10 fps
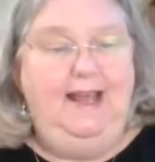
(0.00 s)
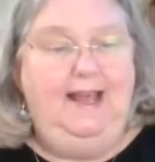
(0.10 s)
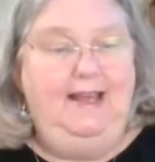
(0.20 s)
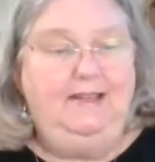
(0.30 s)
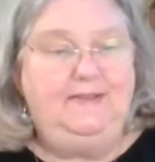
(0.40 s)

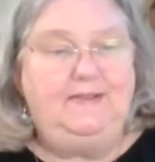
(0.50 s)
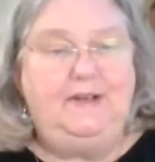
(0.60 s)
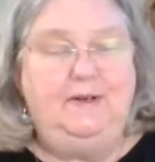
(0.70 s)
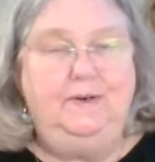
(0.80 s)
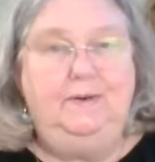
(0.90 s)
And
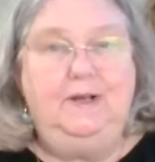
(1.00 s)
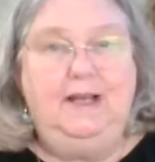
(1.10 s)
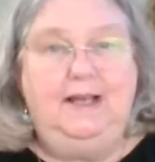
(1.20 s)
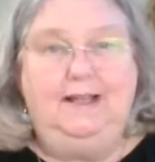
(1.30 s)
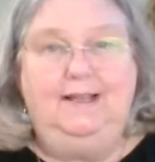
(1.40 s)
so
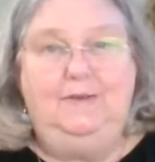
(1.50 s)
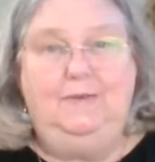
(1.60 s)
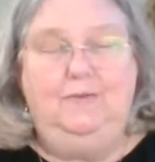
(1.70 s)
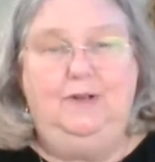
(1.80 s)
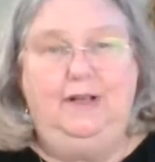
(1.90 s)

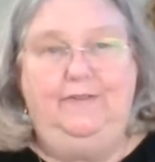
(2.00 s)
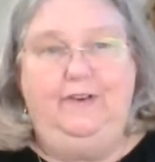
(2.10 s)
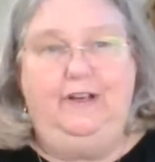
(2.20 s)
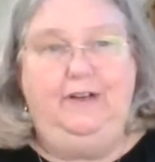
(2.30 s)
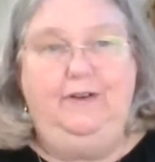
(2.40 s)

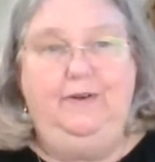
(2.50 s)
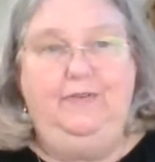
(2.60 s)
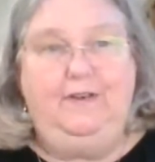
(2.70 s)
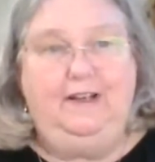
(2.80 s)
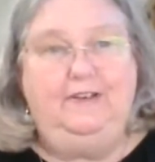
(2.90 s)
whenever you
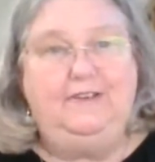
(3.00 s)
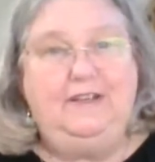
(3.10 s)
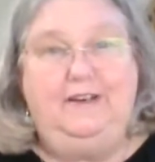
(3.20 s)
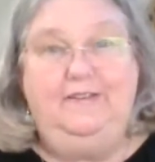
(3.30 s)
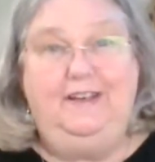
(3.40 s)
find
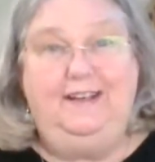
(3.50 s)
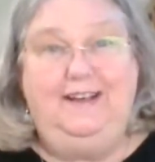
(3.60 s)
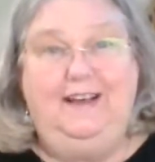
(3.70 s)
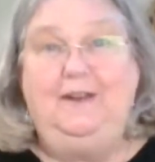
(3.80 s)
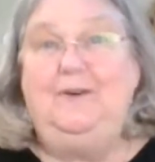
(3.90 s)
yourself in
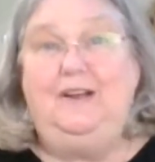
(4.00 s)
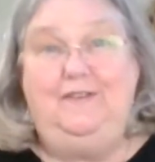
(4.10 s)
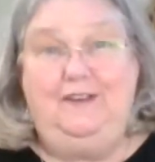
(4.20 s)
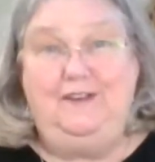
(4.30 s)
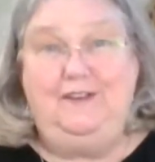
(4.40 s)
I don't want
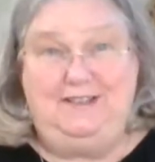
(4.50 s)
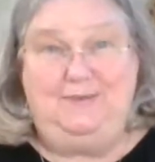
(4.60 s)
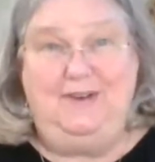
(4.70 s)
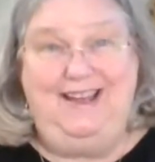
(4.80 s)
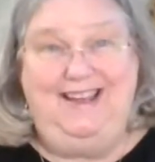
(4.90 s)
to feel
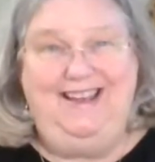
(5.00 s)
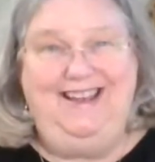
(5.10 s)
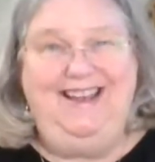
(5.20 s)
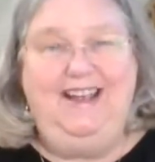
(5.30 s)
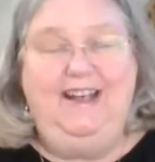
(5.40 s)
this
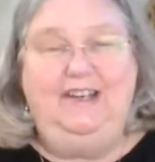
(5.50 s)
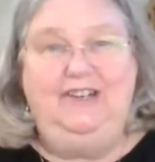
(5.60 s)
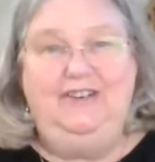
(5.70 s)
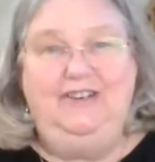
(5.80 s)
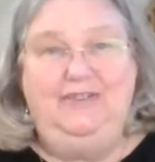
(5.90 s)
way,
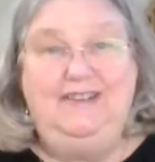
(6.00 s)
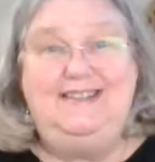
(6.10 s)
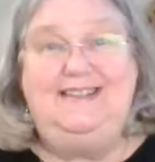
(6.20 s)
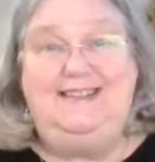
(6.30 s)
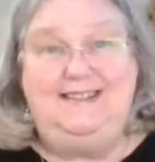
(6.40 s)
you're
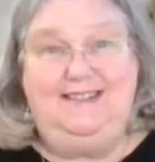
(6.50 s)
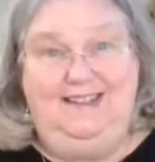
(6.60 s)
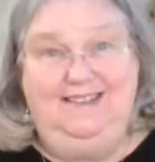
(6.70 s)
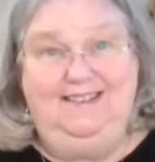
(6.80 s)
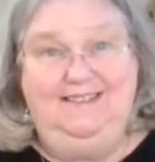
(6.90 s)

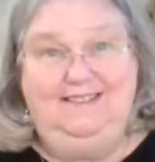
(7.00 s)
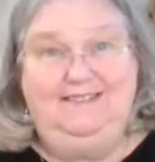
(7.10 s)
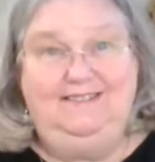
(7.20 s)
resisting